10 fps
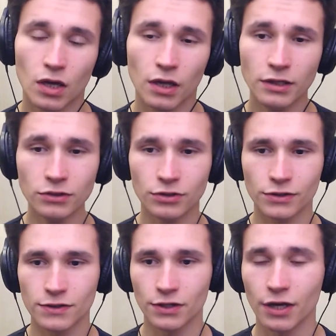
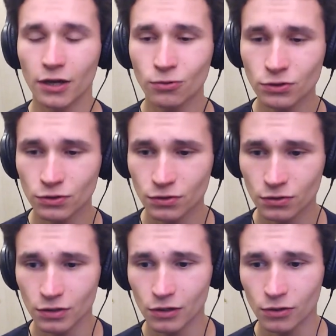Interesting. I want to
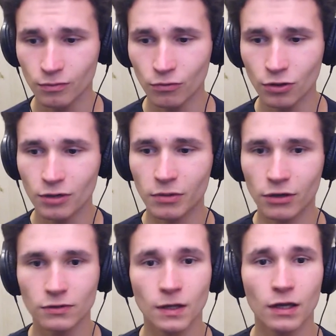learn more
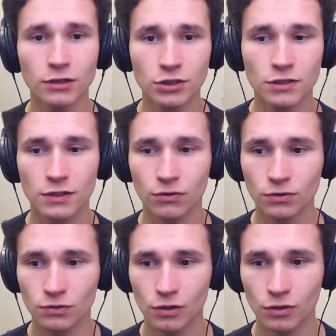about elections. I
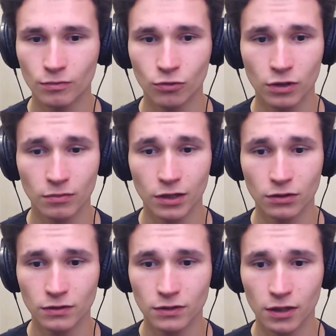want to learn more
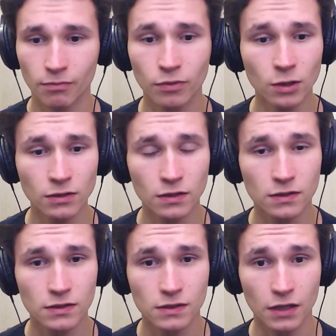about uh,
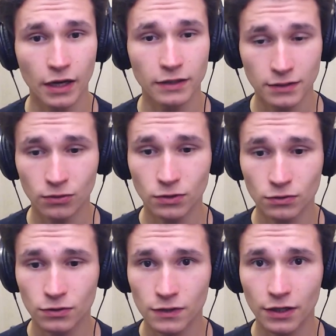politics. Uh, and I want
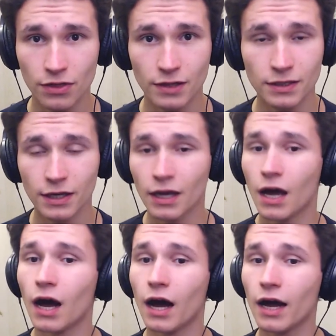to say that
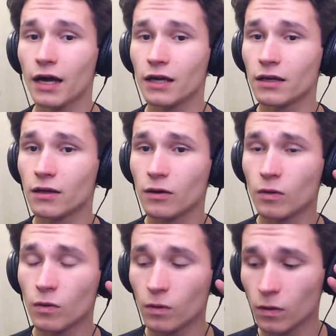I
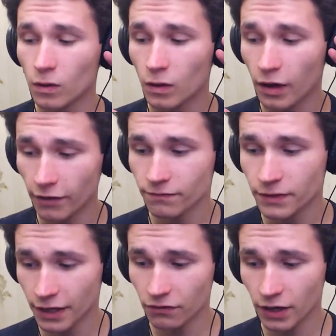have
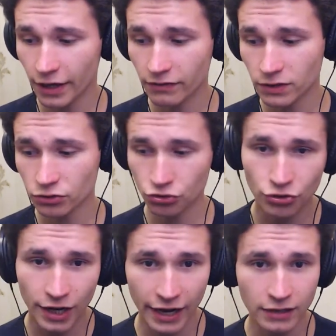never ever
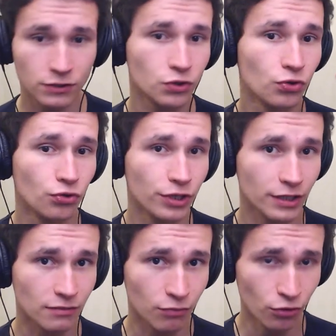tried to
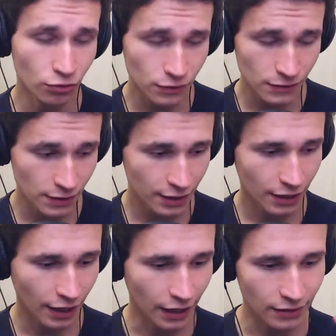read books
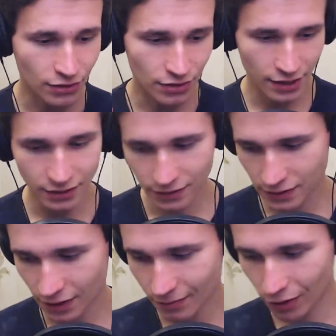and things
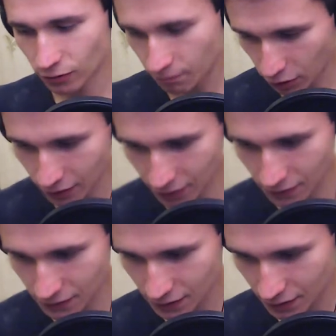about
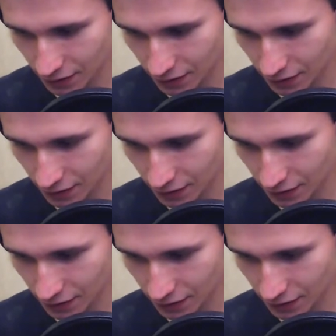politics.